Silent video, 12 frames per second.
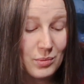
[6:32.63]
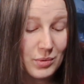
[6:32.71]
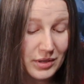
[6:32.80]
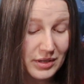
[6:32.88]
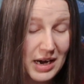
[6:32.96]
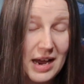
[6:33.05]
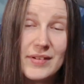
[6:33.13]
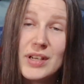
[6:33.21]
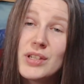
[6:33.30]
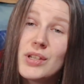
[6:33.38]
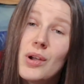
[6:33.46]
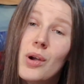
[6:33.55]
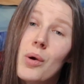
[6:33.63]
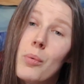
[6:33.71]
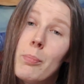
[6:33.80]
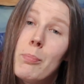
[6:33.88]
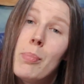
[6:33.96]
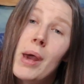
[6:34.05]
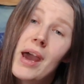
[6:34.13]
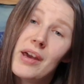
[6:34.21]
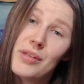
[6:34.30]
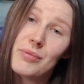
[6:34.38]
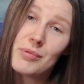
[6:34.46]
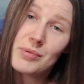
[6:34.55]
we're having to go
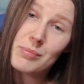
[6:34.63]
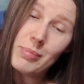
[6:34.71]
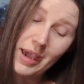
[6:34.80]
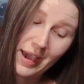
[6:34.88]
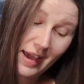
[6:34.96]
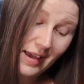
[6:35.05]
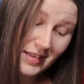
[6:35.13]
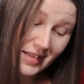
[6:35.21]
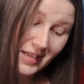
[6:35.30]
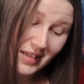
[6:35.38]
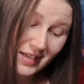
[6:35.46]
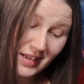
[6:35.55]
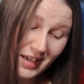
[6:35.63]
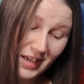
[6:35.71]
back through the past,